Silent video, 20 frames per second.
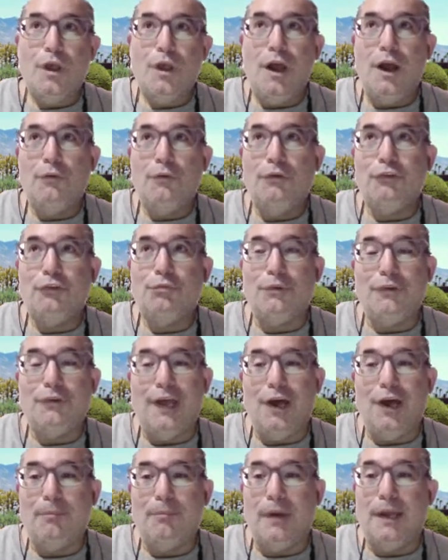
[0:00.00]
which will
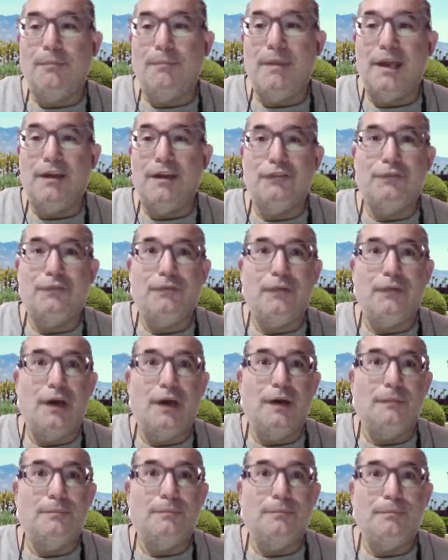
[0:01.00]
help. I may
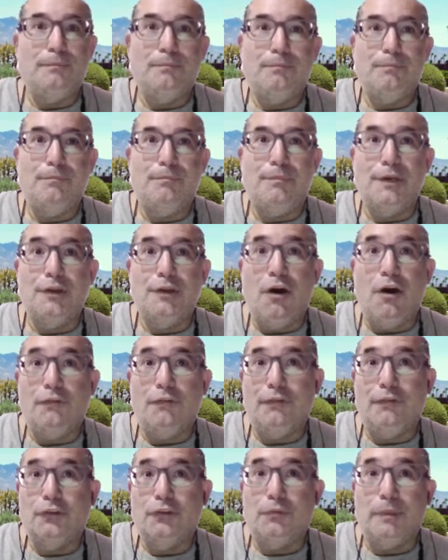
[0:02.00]
have bit
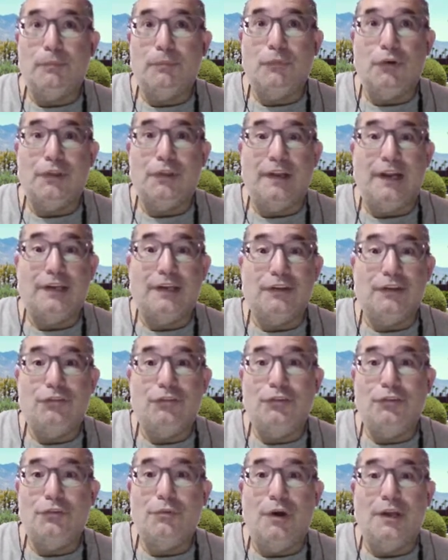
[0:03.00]
off a little bit more than I could
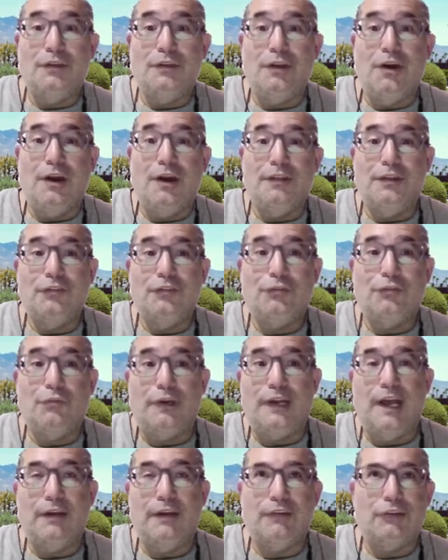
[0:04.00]
chew on this
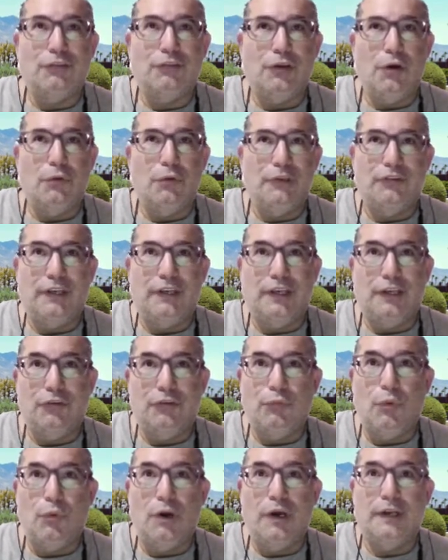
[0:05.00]
one, having to go into each
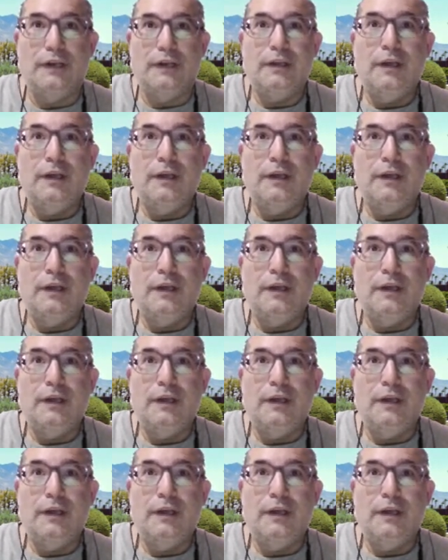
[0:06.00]
one.